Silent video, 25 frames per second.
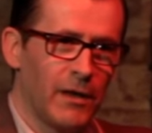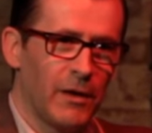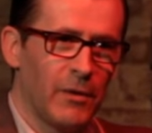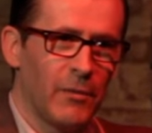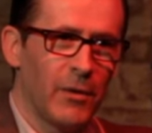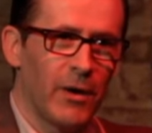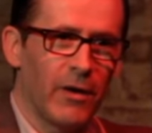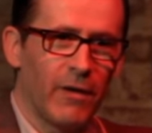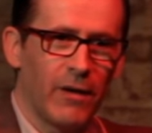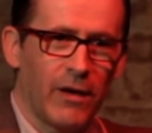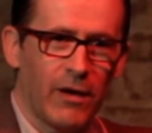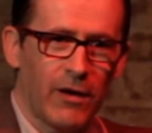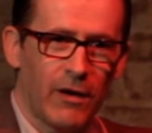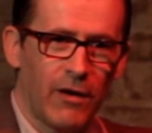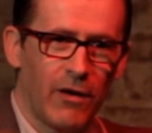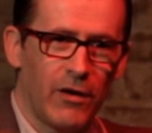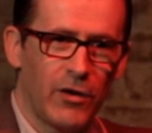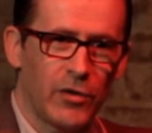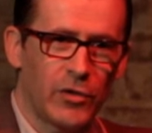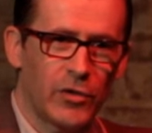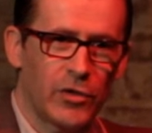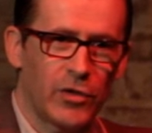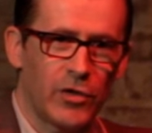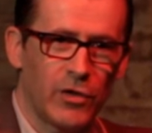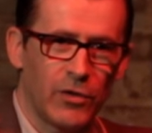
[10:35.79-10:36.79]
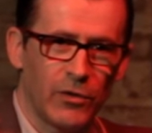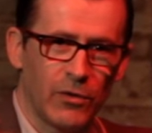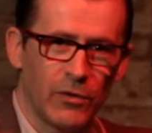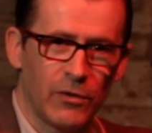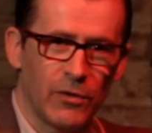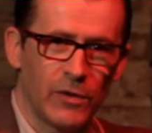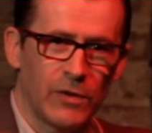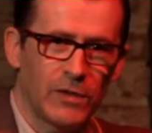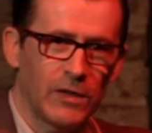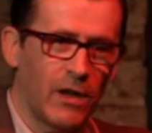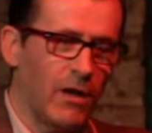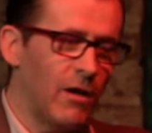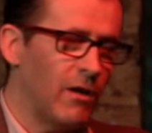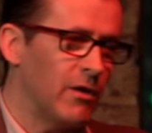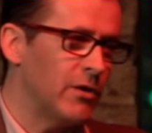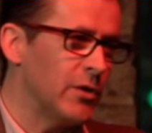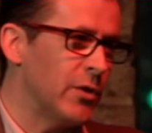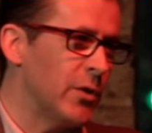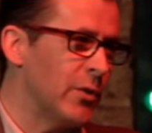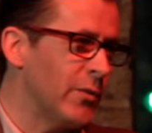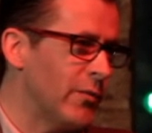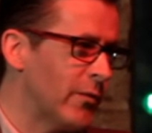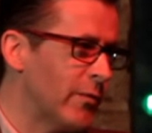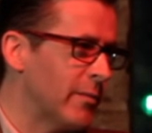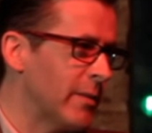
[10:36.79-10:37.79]
We are encouraged to use
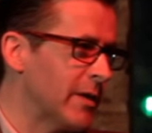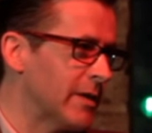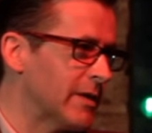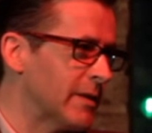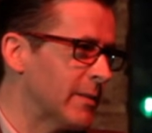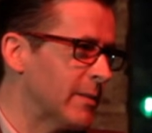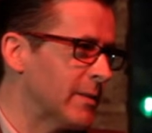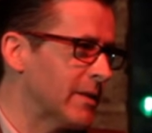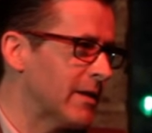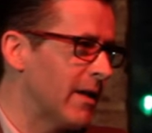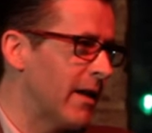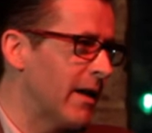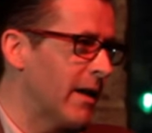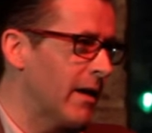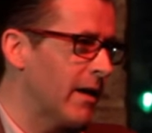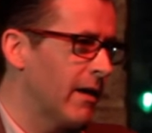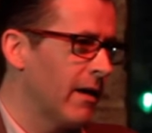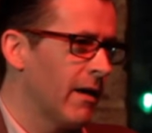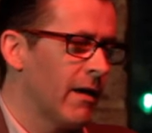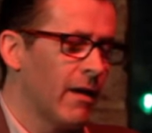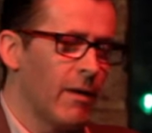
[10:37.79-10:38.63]
euphemisms like